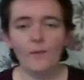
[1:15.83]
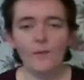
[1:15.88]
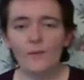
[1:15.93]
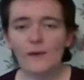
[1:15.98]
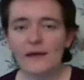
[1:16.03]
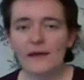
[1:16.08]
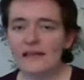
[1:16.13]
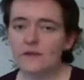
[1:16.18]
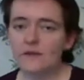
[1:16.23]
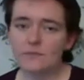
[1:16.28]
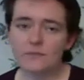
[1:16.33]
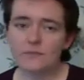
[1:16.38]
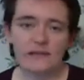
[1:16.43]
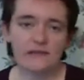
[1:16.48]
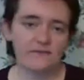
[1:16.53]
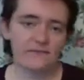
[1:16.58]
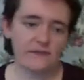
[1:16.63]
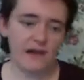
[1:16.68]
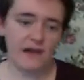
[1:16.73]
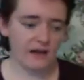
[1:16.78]

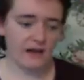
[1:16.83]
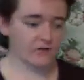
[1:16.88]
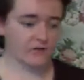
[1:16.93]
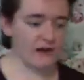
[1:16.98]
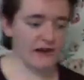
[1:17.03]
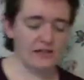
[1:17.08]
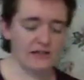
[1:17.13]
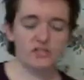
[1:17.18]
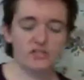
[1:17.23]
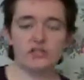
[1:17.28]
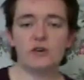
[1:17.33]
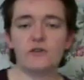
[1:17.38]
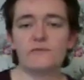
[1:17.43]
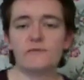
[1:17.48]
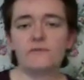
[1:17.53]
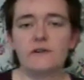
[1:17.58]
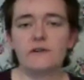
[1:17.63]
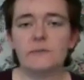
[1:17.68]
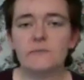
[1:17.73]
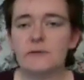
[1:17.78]
We've got a great show
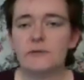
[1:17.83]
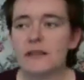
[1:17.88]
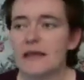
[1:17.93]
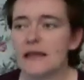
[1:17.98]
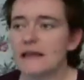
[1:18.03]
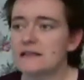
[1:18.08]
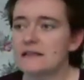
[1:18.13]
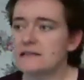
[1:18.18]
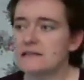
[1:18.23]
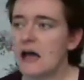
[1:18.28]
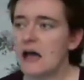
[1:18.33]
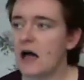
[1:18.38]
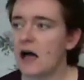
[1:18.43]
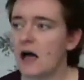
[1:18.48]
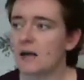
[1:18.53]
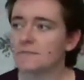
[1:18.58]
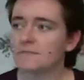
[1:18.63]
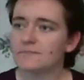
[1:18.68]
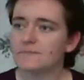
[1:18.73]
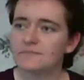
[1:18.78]
for you planned.
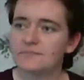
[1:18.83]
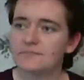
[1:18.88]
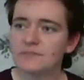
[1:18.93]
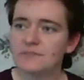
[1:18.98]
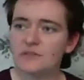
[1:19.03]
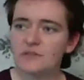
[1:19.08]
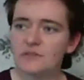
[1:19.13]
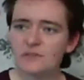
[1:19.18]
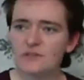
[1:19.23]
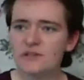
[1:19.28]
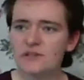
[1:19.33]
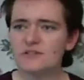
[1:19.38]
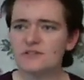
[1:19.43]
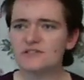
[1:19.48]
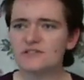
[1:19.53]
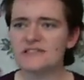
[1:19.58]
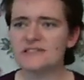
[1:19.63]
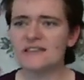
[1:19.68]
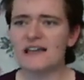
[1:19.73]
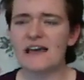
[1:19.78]
New
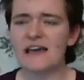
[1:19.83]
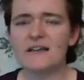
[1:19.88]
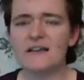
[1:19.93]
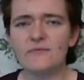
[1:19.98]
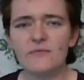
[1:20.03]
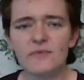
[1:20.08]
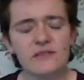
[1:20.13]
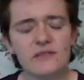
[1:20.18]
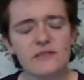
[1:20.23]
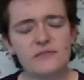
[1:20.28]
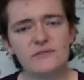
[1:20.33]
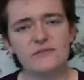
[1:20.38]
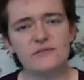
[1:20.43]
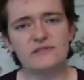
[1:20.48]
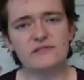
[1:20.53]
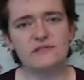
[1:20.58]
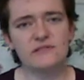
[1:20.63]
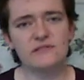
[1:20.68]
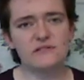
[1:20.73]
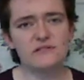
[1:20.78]
Year's is kind of one of
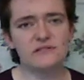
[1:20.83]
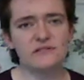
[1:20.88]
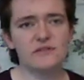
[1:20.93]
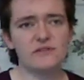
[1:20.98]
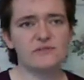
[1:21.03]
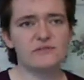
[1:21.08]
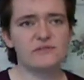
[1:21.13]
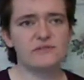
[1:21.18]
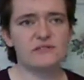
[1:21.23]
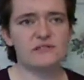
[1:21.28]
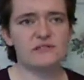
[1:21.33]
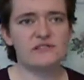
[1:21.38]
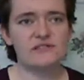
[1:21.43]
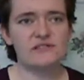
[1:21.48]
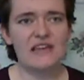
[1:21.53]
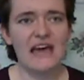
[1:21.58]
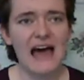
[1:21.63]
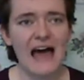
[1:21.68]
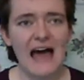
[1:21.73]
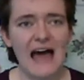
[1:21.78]
those
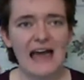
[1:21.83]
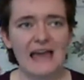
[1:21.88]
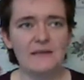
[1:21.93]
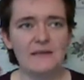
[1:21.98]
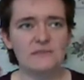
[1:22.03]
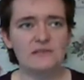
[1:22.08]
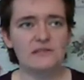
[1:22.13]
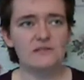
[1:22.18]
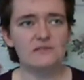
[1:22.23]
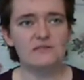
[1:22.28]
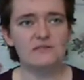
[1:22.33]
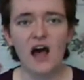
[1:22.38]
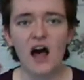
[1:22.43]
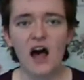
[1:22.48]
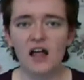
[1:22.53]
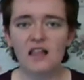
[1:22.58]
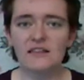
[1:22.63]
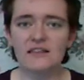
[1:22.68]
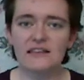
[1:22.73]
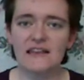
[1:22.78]
times, those
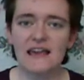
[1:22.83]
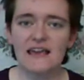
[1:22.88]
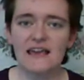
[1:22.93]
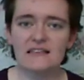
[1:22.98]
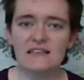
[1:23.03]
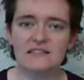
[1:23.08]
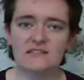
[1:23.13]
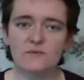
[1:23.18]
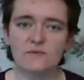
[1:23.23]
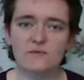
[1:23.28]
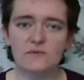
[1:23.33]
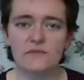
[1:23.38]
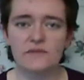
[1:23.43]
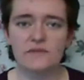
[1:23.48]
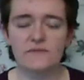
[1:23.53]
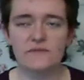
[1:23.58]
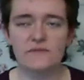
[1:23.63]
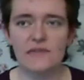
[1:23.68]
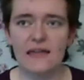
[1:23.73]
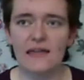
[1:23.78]
holidays, sort
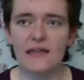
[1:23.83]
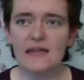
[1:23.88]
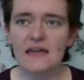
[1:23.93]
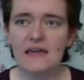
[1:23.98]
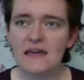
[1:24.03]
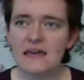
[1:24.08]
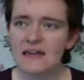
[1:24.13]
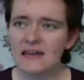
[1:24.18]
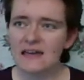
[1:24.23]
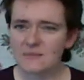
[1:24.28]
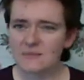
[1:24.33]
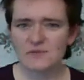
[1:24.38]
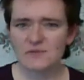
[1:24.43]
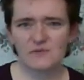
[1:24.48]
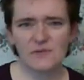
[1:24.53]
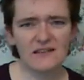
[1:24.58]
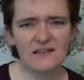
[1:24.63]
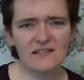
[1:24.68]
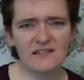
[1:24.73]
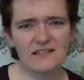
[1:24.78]
of, that comes
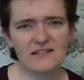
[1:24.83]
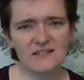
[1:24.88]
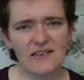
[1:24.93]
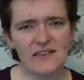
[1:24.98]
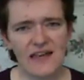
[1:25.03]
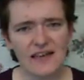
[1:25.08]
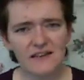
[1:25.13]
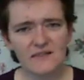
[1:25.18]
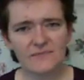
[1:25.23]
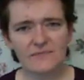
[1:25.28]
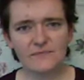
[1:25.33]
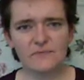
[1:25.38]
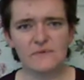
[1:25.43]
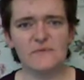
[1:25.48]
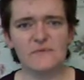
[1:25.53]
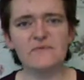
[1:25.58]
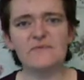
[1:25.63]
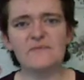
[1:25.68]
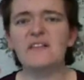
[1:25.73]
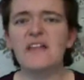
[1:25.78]
around and you kind of
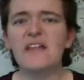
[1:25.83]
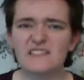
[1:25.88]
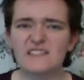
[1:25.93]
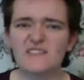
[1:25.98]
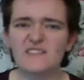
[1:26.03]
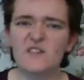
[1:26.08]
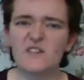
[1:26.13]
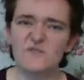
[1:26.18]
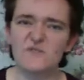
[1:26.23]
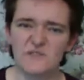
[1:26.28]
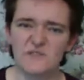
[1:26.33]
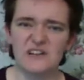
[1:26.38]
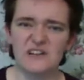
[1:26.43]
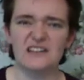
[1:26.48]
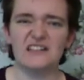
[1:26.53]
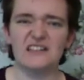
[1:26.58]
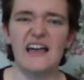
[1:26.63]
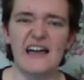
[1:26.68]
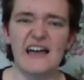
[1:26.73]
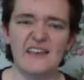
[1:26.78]
reflect over your
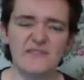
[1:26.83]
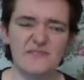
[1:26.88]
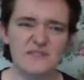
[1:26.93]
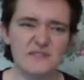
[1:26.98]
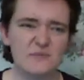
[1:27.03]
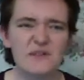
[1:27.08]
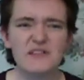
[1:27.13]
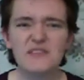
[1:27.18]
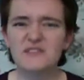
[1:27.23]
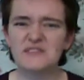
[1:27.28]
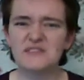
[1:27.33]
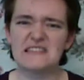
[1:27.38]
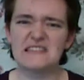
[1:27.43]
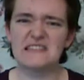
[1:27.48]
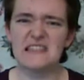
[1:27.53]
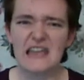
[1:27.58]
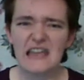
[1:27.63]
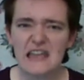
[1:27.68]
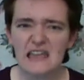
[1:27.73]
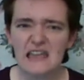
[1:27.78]
life. It's one of those
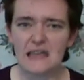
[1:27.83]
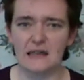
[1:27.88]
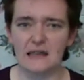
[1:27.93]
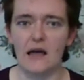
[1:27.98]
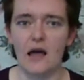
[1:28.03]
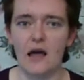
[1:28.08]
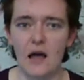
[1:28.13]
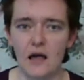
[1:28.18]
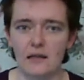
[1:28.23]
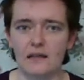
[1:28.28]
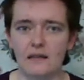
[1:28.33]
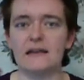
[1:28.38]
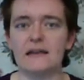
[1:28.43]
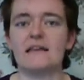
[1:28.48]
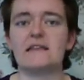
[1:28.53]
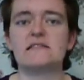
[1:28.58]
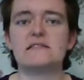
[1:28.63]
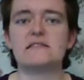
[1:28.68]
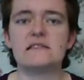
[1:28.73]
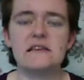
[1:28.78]
thinking
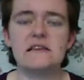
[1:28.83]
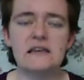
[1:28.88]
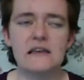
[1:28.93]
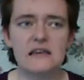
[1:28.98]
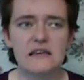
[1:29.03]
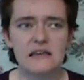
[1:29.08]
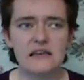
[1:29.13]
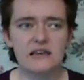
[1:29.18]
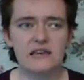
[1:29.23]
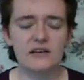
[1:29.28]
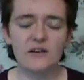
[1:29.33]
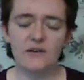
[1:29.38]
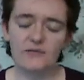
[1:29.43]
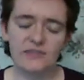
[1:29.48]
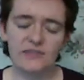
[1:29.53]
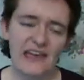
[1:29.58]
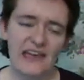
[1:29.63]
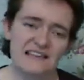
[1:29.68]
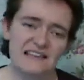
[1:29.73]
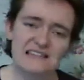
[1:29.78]
holidays. You know,
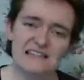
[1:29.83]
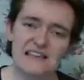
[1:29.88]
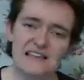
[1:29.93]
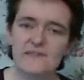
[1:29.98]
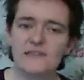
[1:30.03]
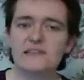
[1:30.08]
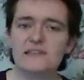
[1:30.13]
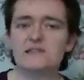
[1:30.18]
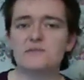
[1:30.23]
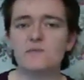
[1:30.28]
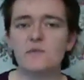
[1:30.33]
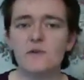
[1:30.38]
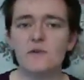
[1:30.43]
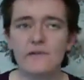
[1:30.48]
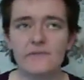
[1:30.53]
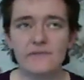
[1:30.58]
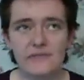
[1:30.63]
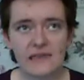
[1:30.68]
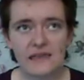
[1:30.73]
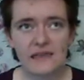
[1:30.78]
Thanksgiving's more
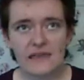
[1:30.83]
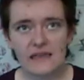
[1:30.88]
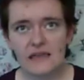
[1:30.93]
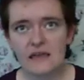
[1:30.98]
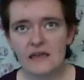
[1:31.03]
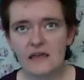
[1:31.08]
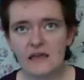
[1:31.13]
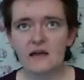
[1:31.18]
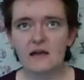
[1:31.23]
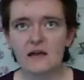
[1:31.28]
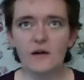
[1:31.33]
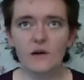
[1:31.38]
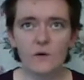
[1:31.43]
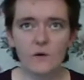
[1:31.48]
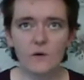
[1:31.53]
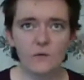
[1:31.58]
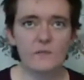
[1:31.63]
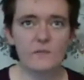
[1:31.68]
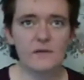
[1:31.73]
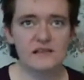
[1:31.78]
of the,
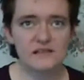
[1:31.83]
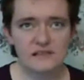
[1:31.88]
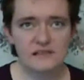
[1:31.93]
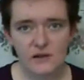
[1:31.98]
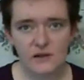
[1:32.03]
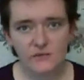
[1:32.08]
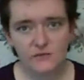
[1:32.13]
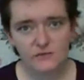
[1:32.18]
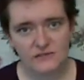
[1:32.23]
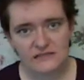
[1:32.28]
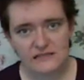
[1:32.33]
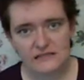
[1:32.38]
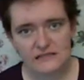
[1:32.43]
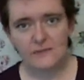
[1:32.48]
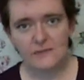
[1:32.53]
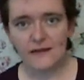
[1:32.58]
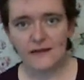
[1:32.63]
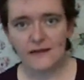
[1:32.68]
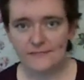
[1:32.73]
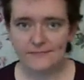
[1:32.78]
oh, must go see
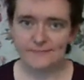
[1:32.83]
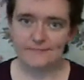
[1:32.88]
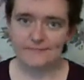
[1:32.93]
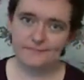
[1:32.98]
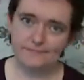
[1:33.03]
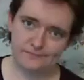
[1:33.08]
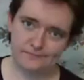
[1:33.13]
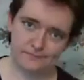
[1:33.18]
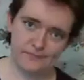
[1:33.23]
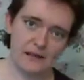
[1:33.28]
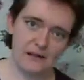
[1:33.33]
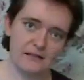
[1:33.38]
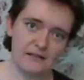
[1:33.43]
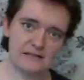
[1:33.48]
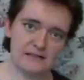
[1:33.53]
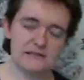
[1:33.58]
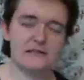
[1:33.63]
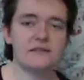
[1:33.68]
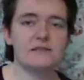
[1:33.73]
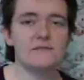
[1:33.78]
my
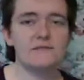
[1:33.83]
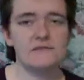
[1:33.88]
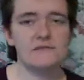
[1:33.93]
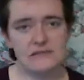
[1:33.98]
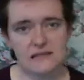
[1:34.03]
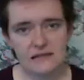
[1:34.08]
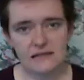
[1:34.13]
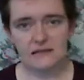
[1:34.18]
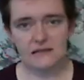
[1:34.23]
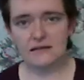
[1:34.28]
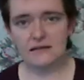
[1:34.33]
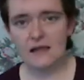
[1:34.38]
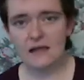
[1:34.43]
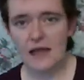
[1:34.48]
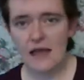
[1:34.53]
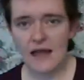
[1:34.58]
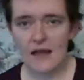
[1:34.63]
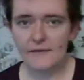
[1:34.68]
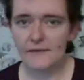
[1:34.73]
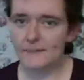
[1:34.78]
relatives and
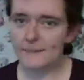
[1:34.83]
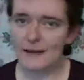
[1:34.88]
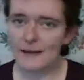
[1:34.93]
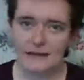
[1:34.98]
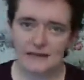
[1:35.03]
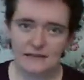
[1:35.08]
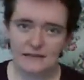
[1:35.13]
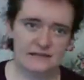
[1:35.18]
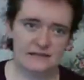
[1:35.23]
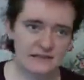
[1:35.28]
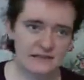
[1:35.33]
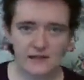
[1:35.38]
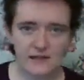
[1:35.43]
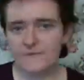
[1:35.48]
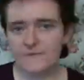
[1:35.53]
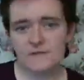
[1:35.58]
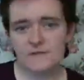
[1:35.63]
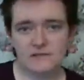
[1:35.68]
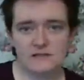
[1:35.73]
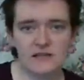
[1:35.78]
everybody
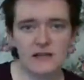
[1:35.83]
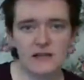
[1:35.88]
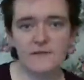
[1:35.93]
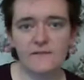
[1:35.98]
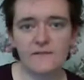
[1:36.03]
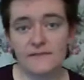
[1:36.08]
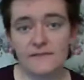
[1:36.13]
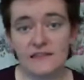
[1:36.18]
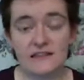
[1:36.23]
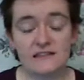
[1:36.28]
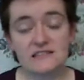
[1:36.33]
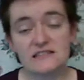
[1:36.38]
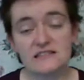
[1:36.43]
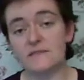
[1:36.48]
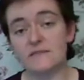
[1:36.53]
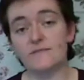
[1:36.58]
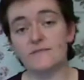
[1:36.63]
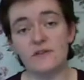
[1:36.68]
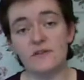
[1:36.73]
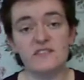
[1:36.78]
stuff yourself and then
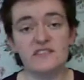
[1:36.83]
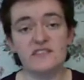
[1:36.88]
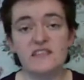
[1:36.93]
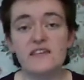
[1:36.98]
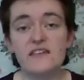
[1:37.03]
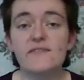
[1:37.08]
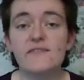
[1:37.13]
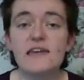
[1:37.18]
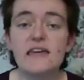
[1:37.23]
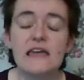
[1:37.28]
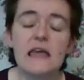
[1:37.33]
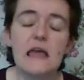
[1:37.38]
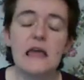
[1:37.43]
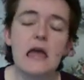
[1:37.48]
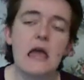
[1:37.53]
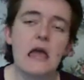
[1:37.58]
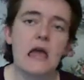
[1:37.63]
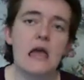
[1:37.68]
sit in front of the TV.